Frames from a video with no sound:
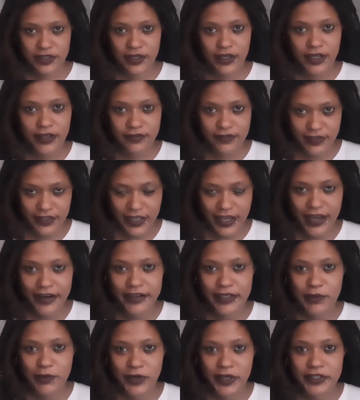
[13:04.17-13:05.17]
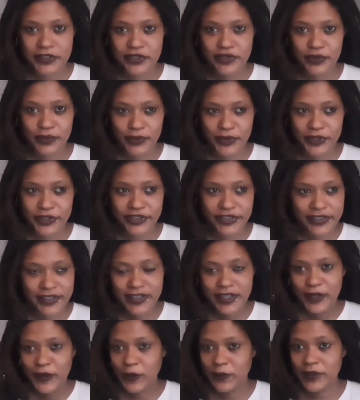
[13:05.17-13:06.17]
of the Harry Potter world.
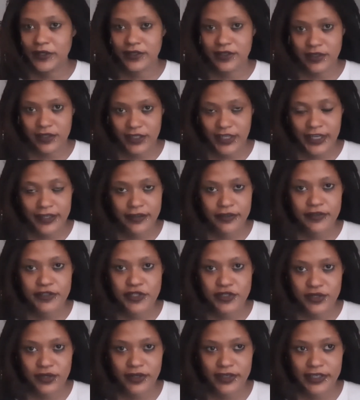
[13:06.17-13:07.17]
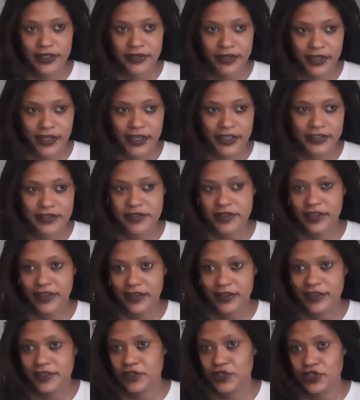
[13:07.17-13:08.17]
Whether you like the story or not,
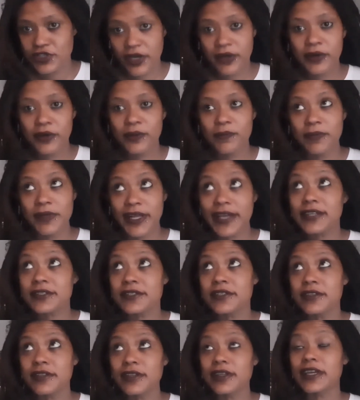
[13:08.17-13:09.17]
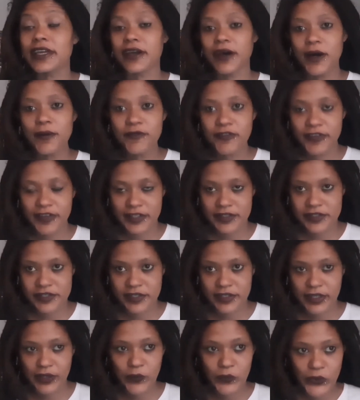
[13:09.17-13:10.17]
it is so blatantly,
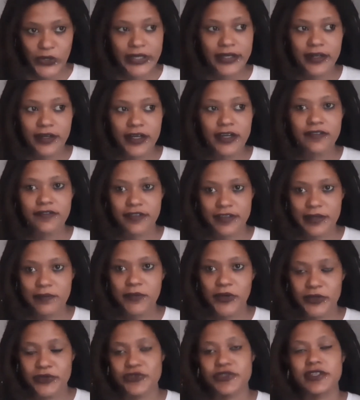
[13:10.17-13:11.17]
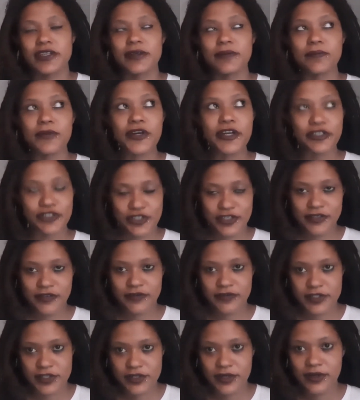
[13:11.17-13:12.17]
obviously, one of the most
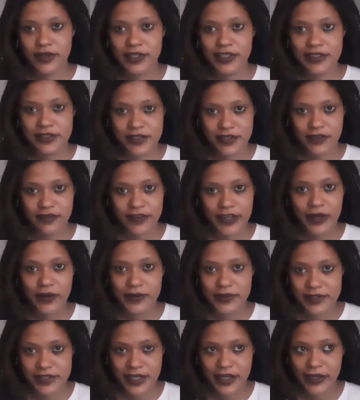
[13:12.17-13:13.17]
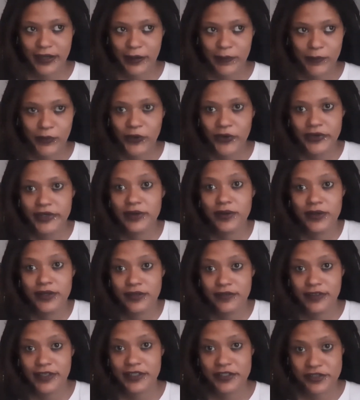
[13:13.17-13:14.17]
immersive stories of our time, or in all
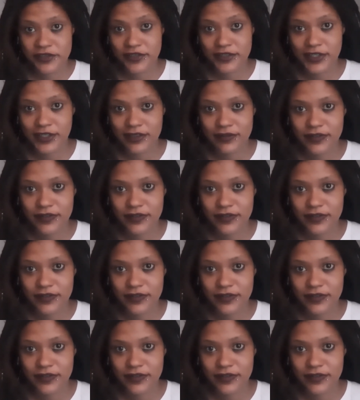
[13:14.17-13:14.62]
of history, if